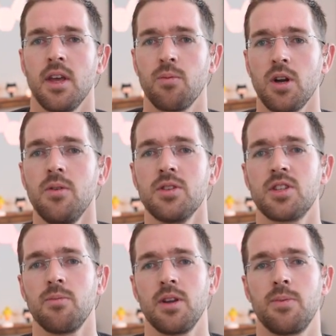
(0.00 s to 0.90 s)
And working with
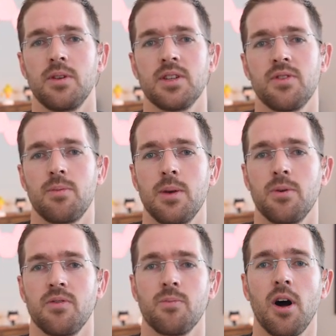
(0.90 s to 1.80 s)
so many different
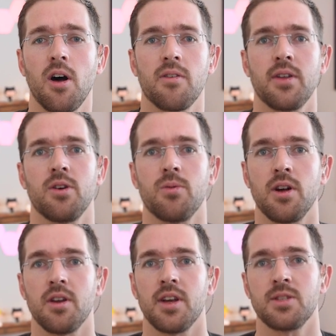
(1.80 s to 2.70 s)
people from all around the
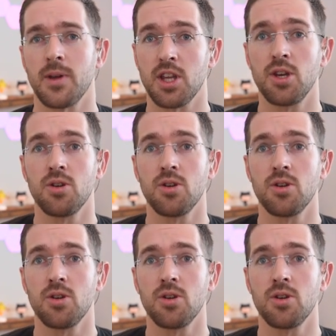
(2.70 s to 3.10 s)
world has been a